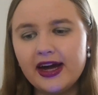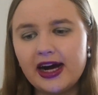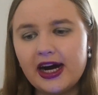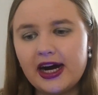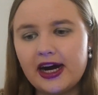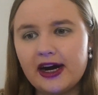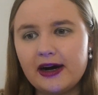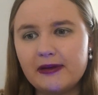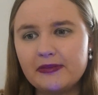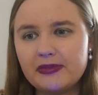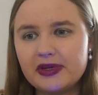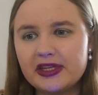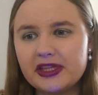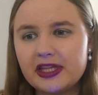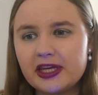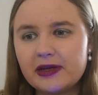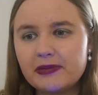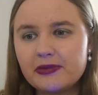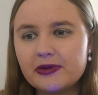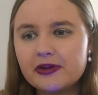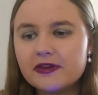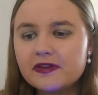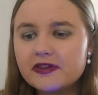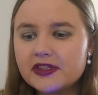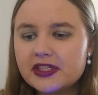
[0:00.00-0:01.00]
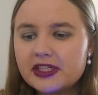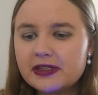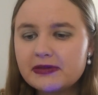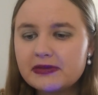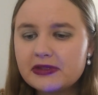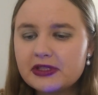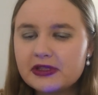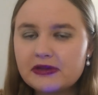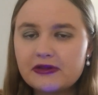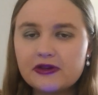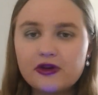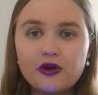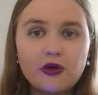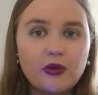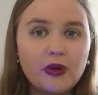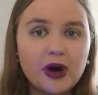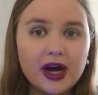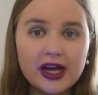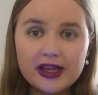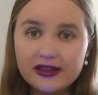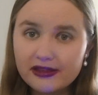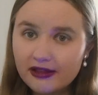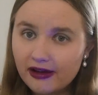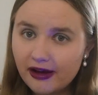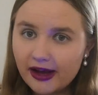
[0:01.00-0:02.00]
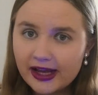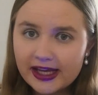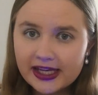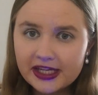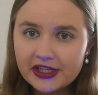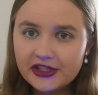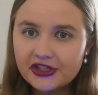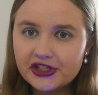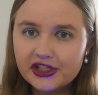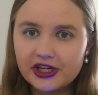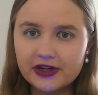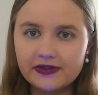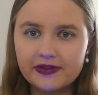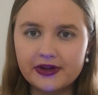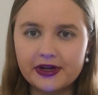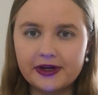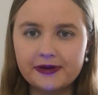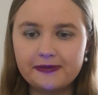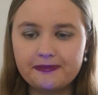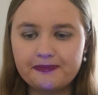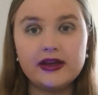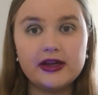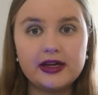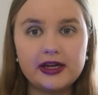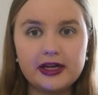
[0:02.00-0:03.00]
But they both seem to quite like each other.